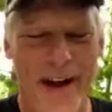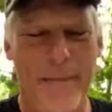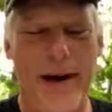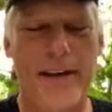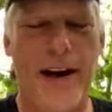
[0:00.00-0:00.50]

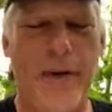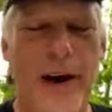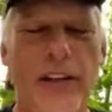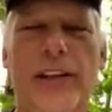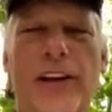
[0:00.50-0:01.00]
But
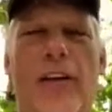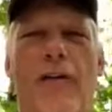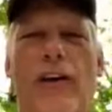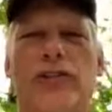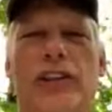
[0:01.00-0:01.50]
why don't you tell the
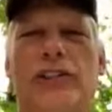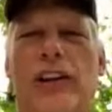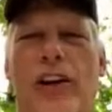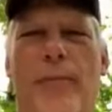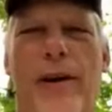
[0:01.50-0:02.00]
folks just
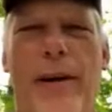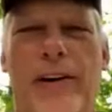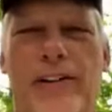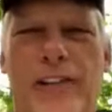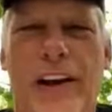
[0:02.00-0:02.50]
a little bit
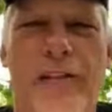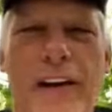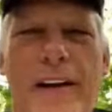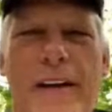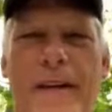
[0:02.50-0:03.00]
about yourself?